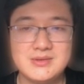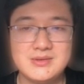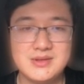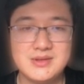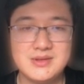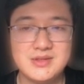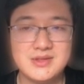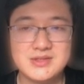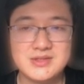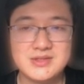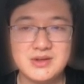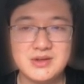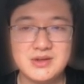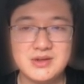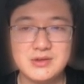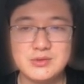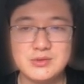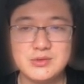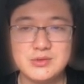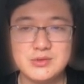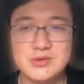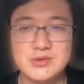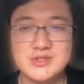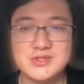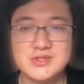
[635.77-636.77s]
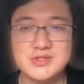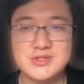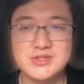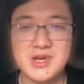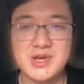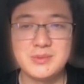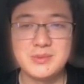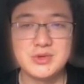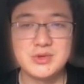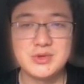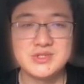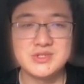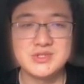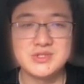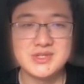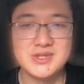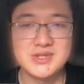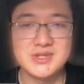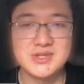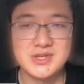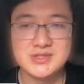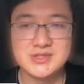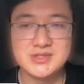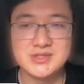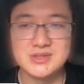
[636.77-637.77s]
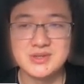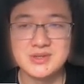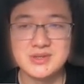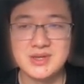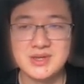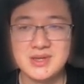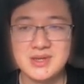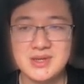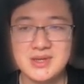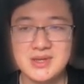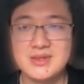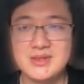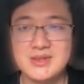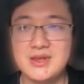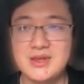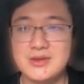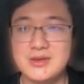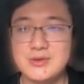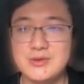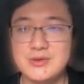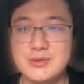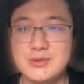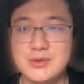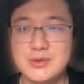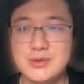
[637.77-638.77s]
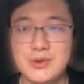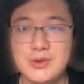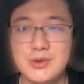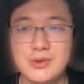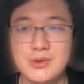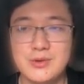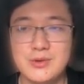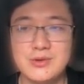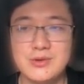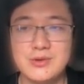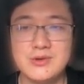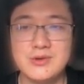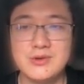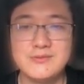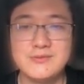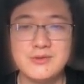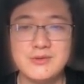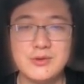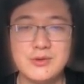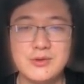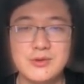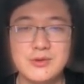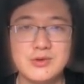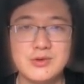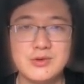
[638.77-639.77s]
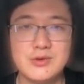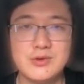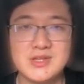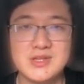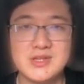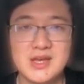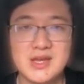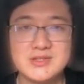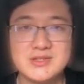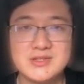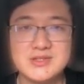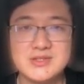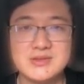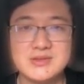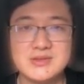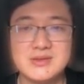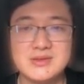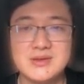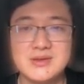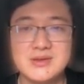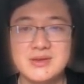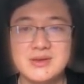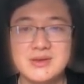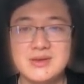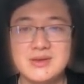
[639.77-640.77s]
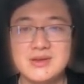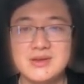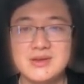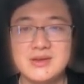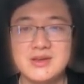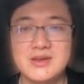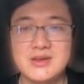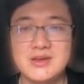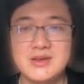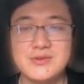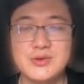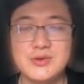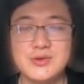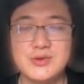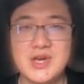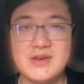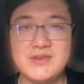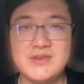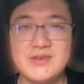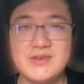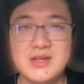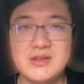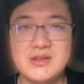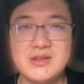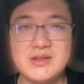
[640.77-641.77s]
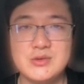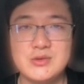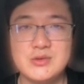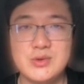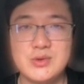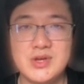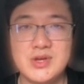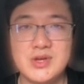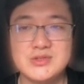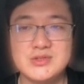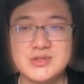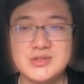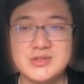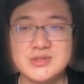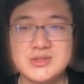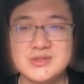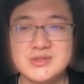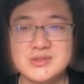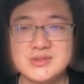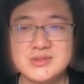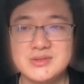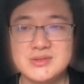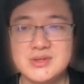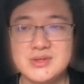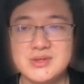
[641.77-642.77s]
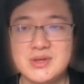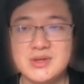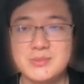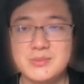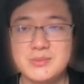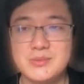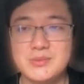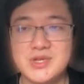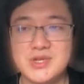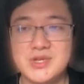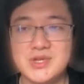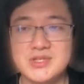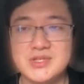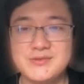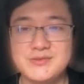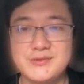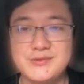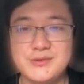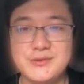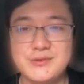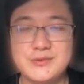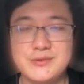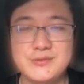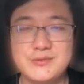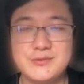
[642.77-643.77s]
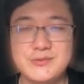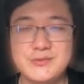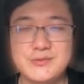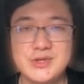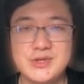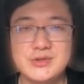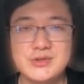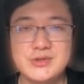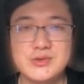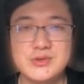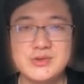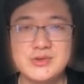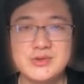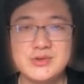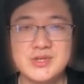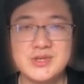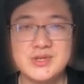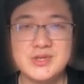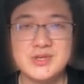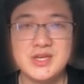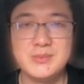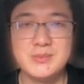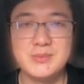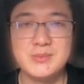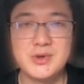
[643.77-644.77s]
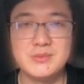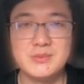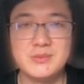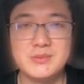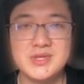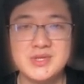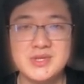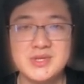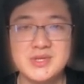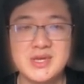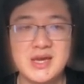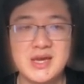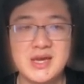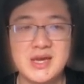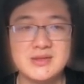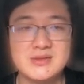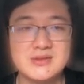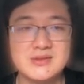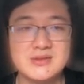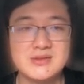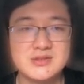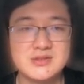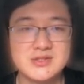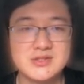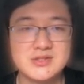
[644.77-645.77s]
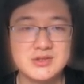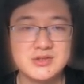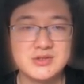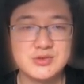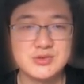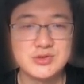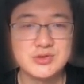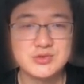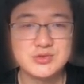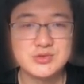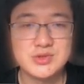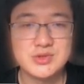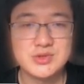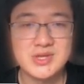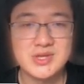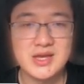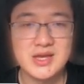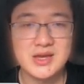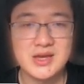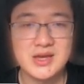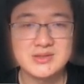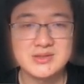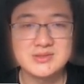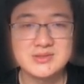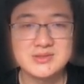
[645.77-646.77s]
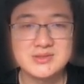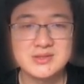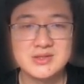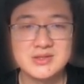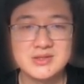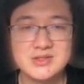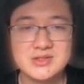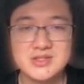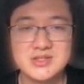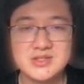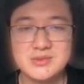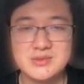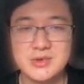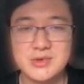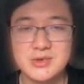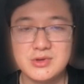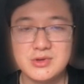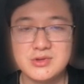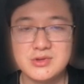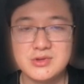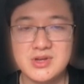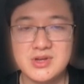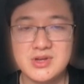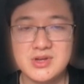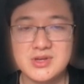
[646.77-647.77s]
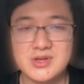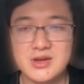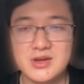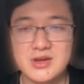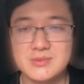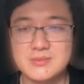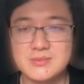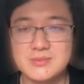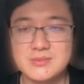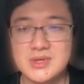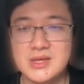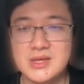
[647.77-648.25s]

This concludes my presentation. Thank you all for your attention. If you have any questions, please feel free to email me at shangquansun@gmail.com.